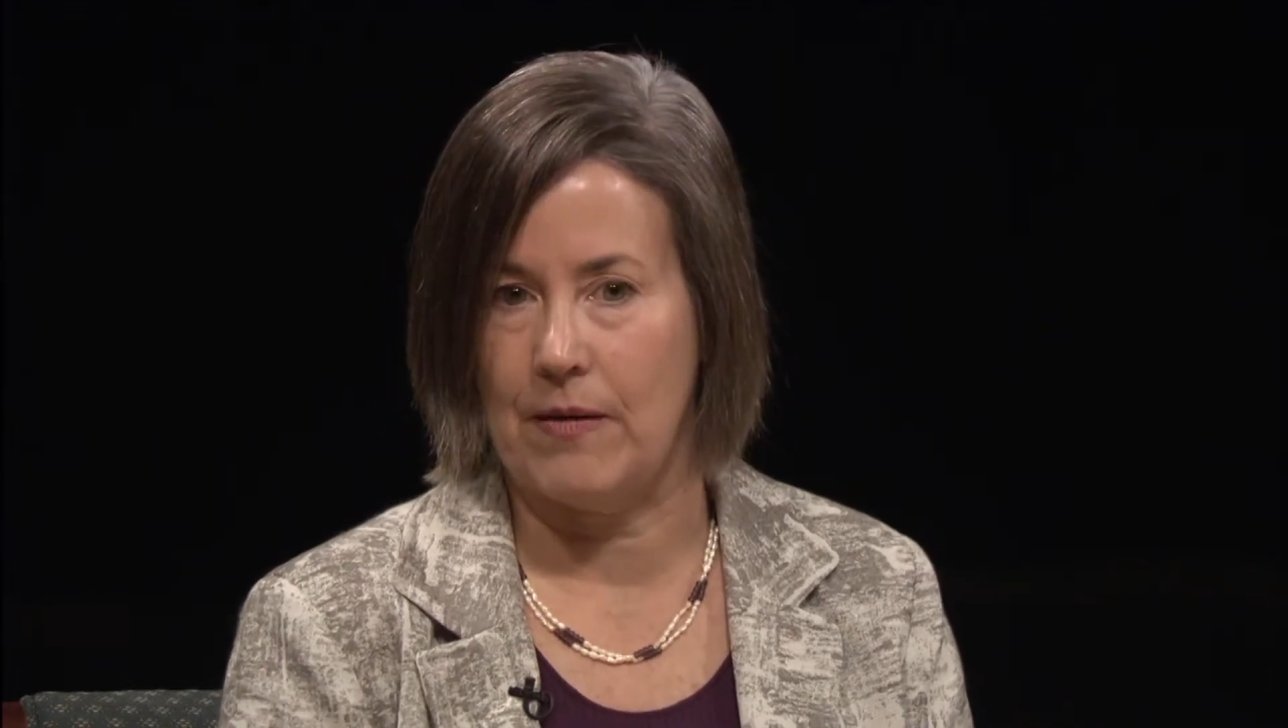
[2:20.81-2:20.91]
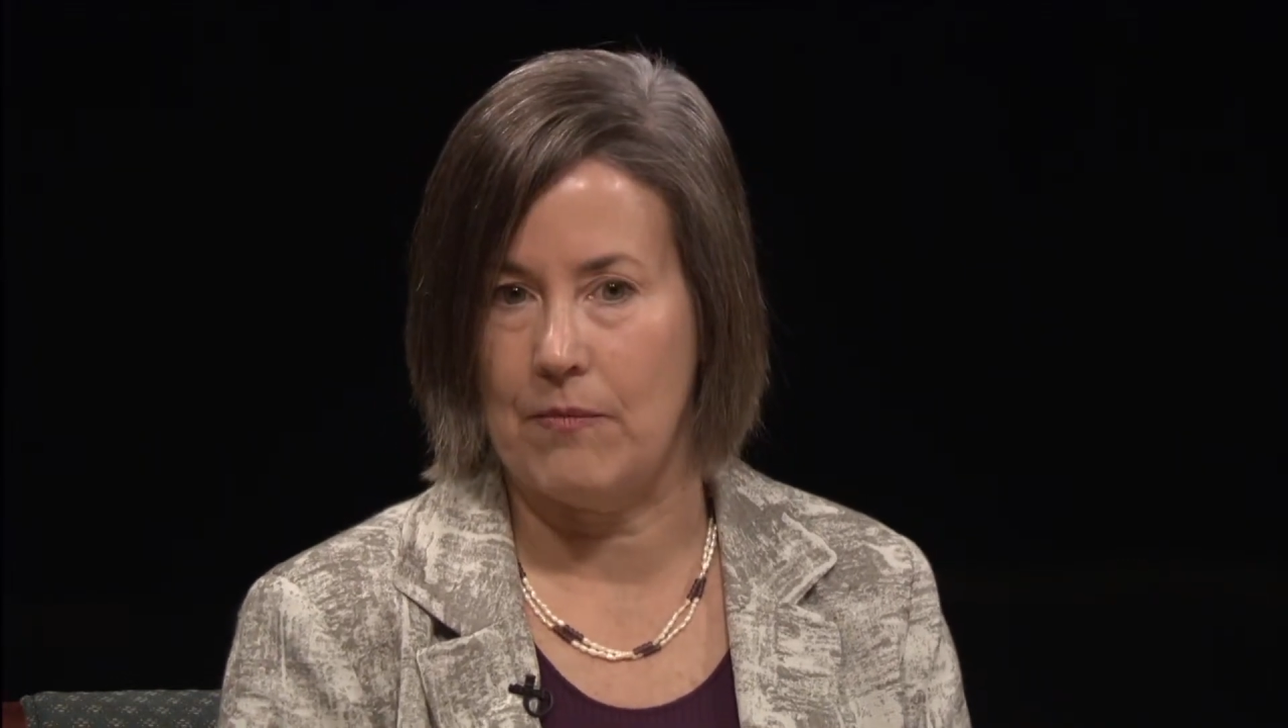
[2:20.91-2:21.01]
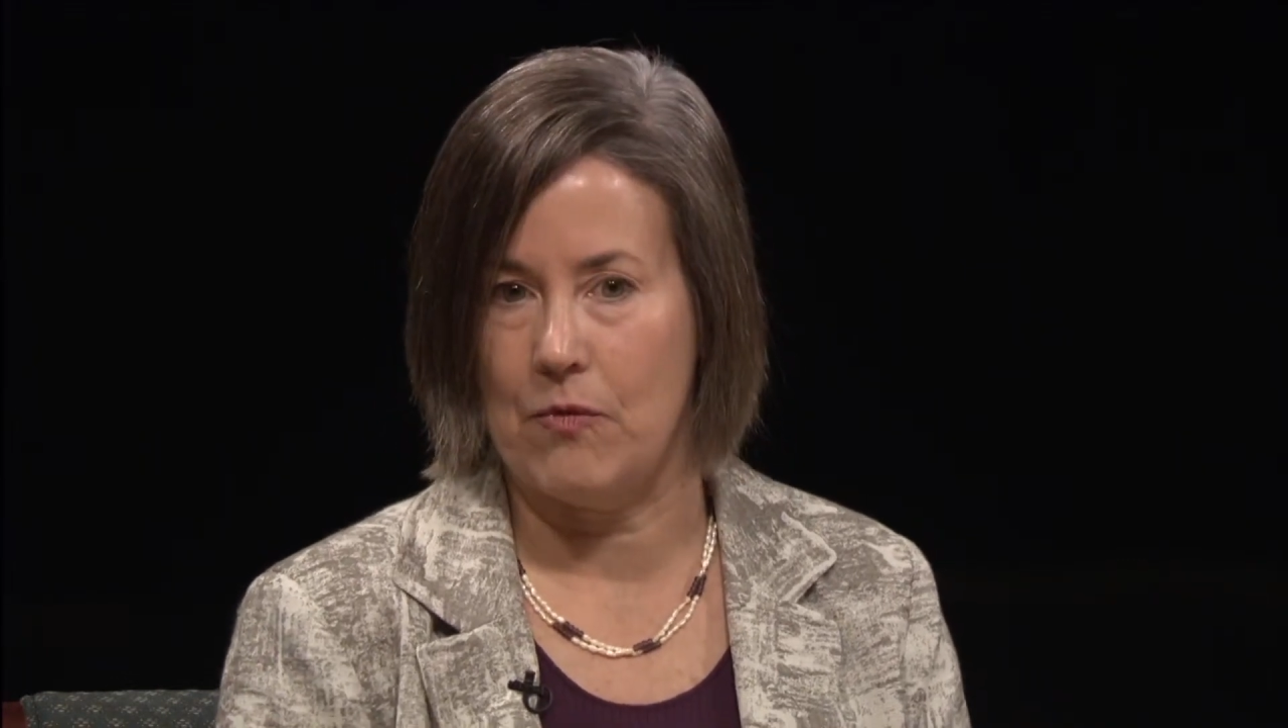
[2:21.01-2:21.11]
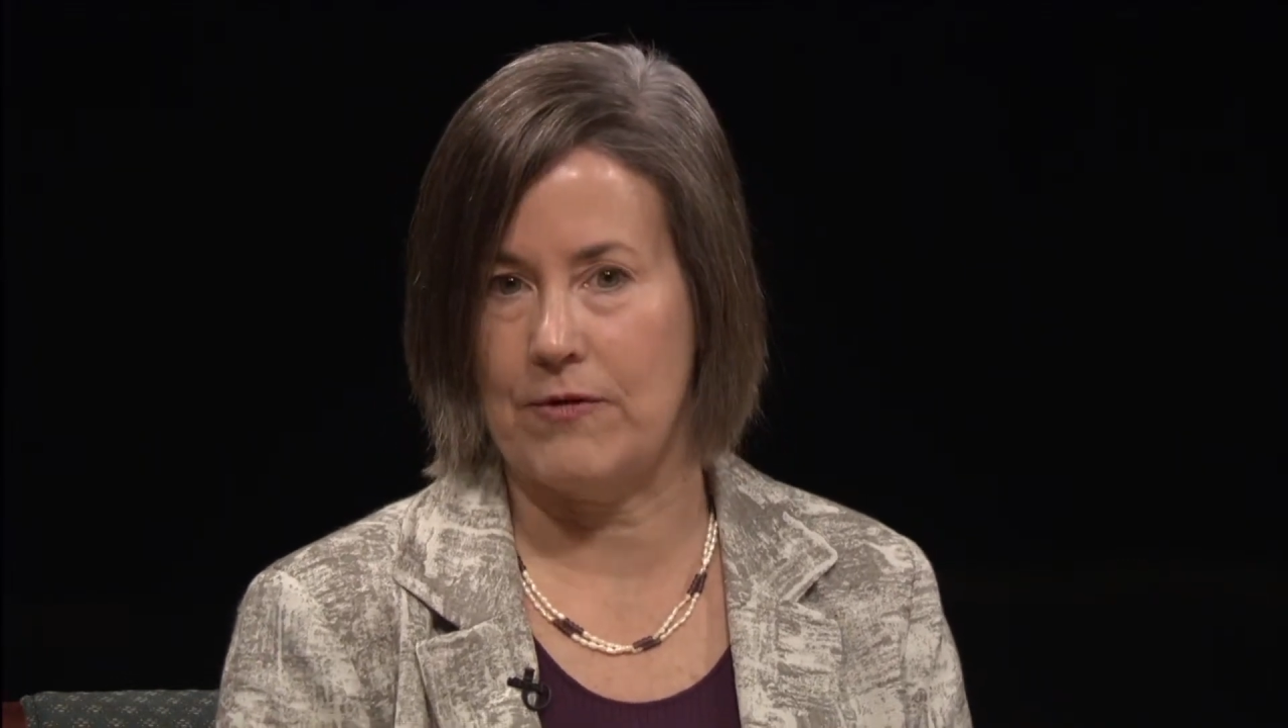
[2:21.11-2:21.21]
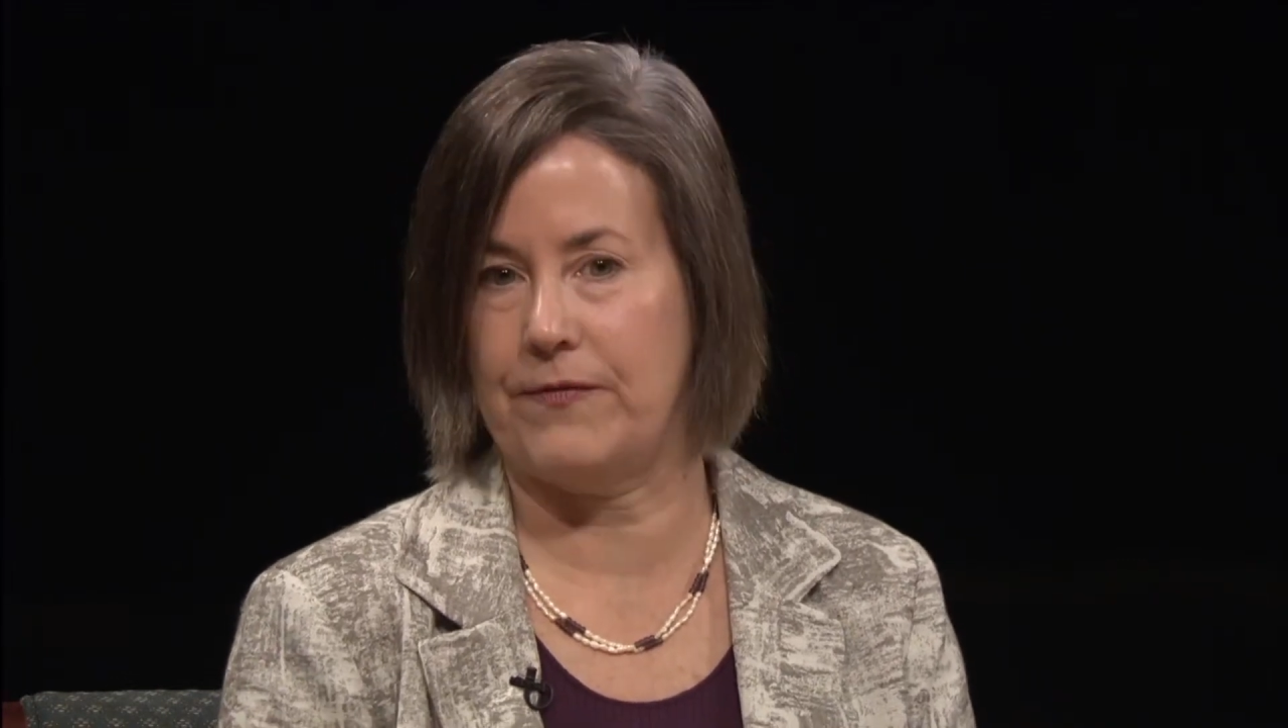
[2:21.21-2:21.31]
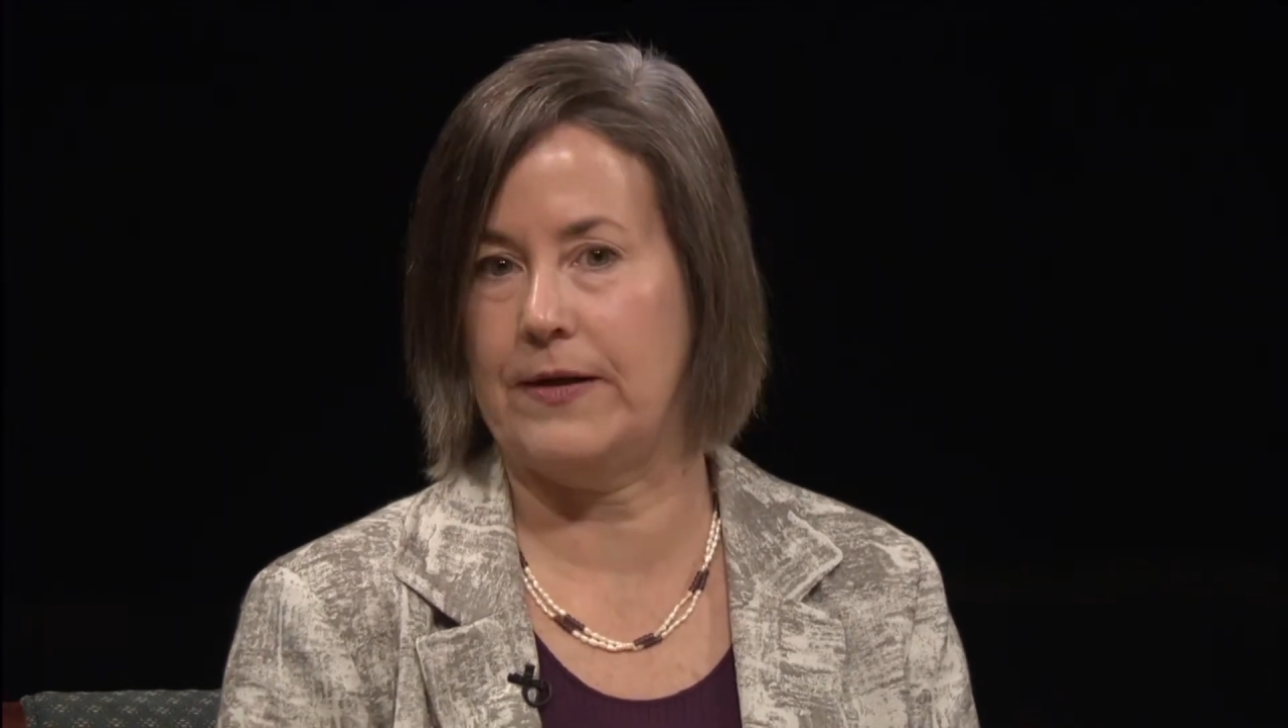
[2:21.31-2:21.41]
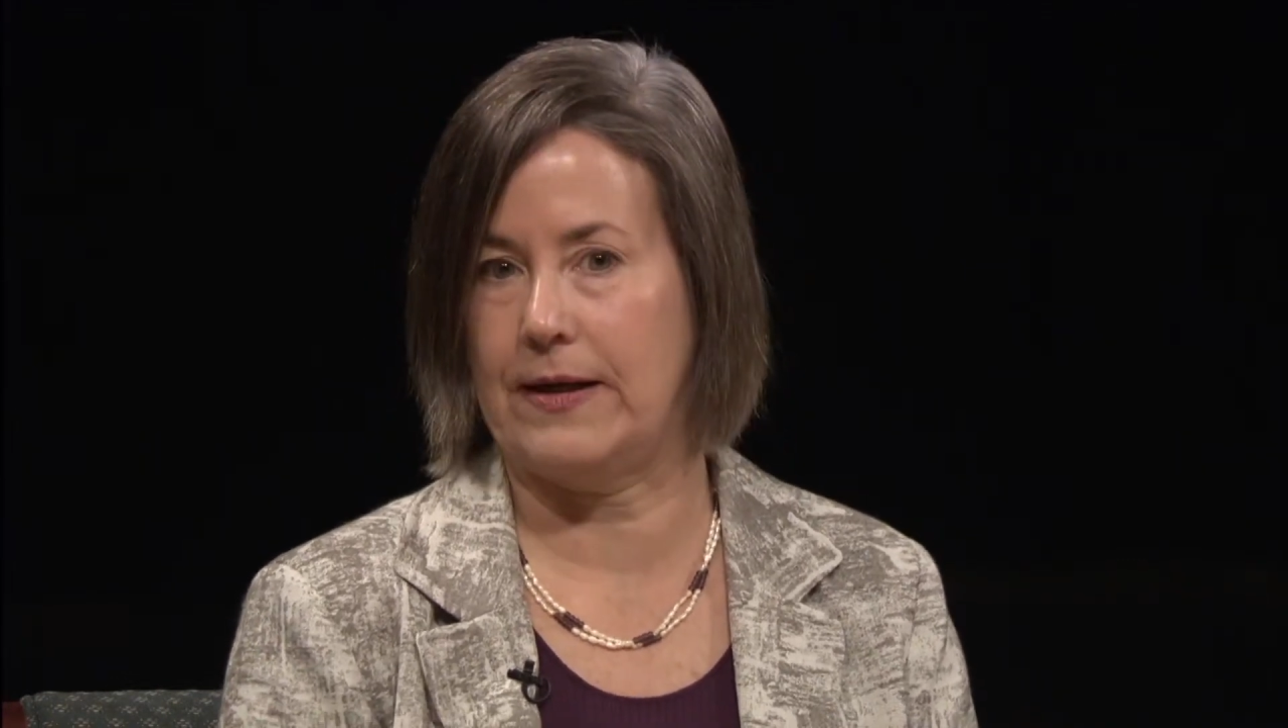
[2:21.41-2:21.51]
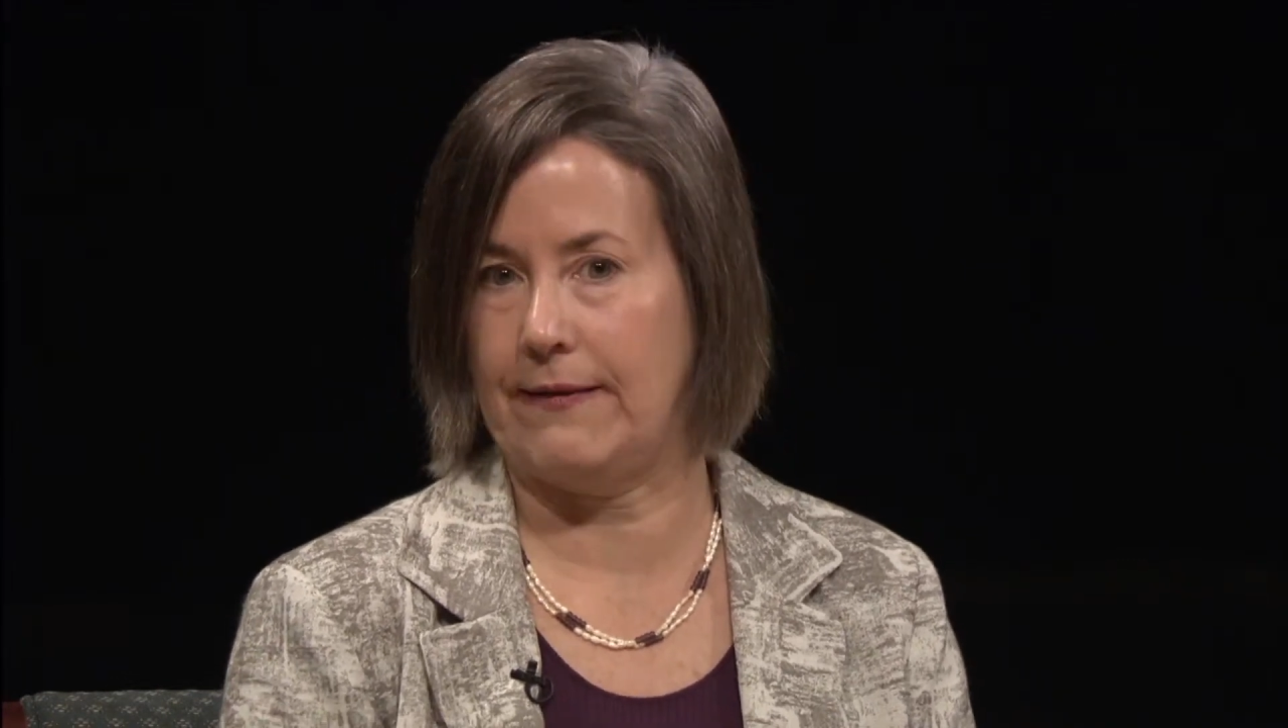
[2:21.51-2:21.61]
morphine,